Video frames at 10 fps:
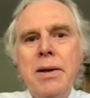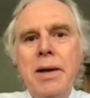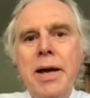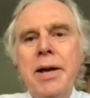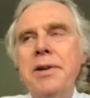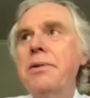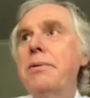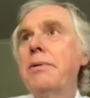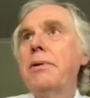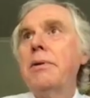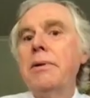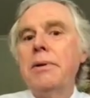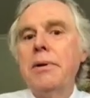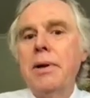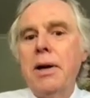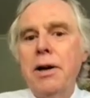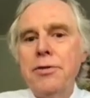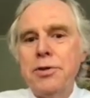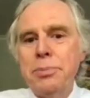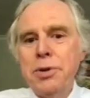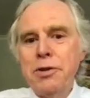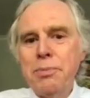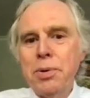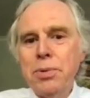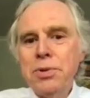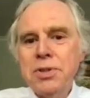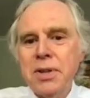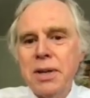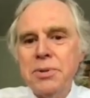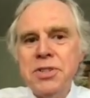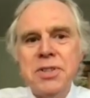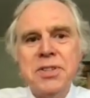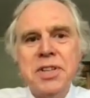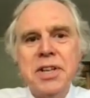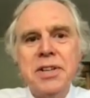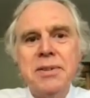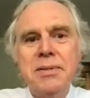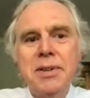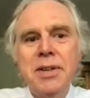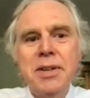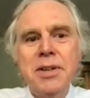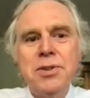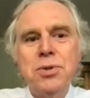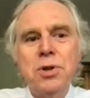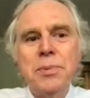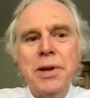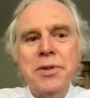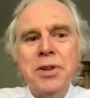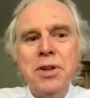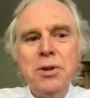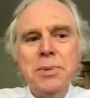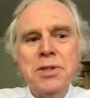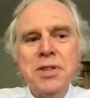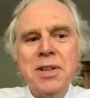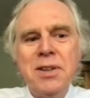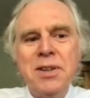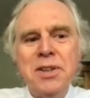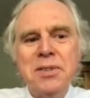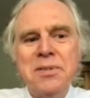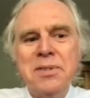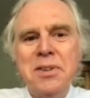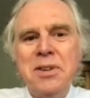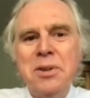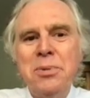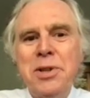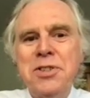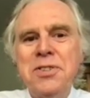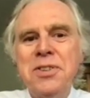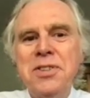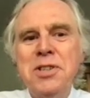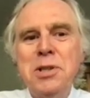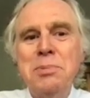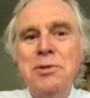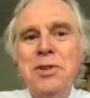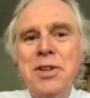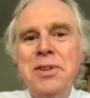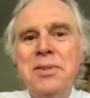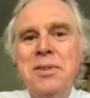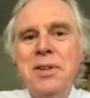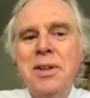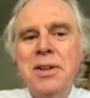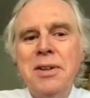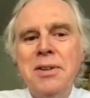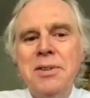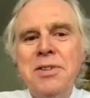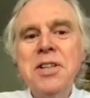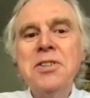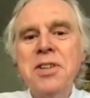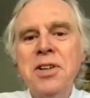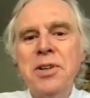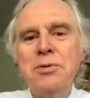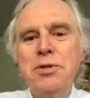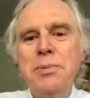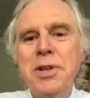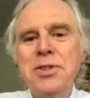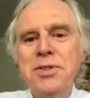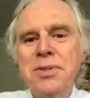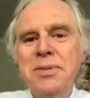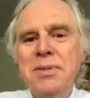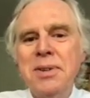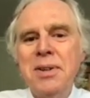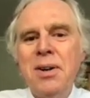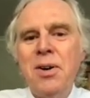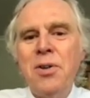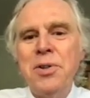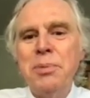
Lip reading: And after a brief pause, I will start again and talk about the COBE satellite, which started to provide detailed information on the